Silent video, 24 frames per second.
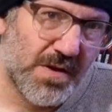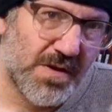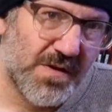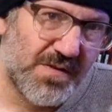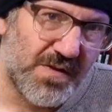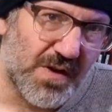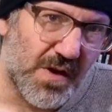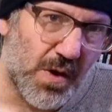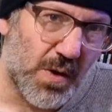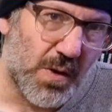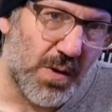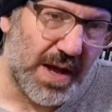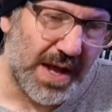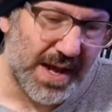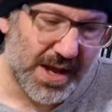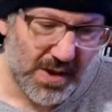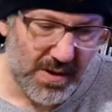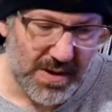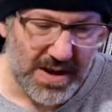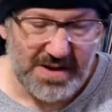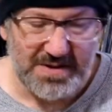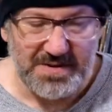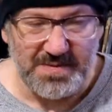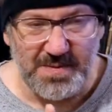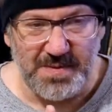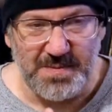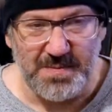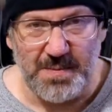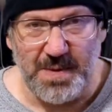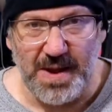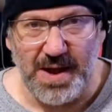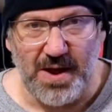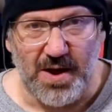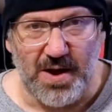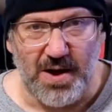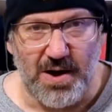So I go out to
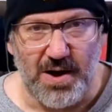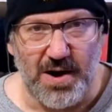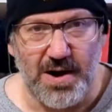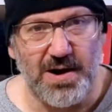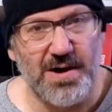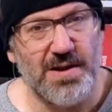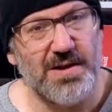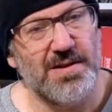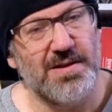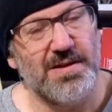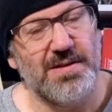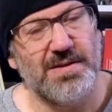my car.